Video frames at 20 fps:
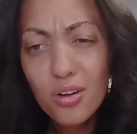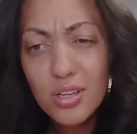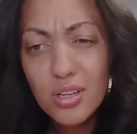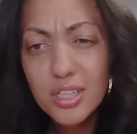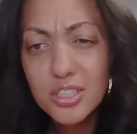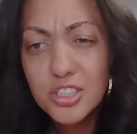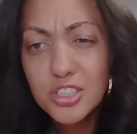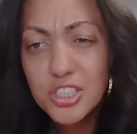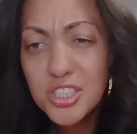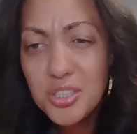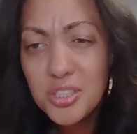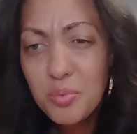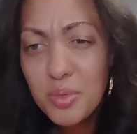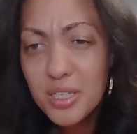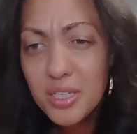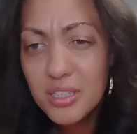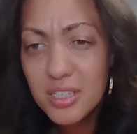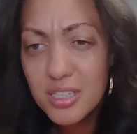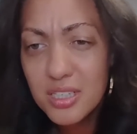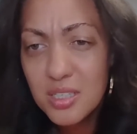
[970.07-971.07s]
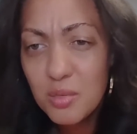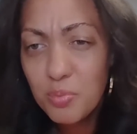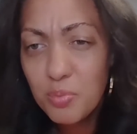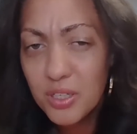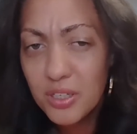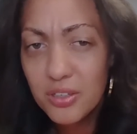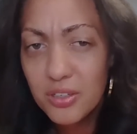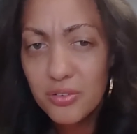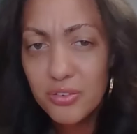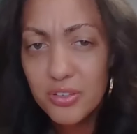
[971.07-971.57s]
Like she should be
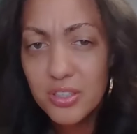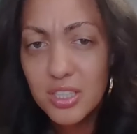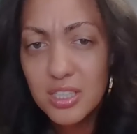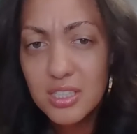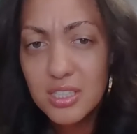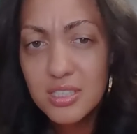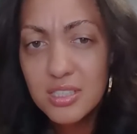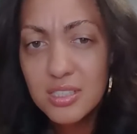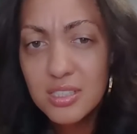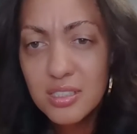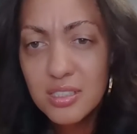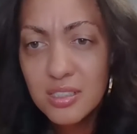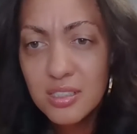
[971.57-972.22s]
disciplined for this.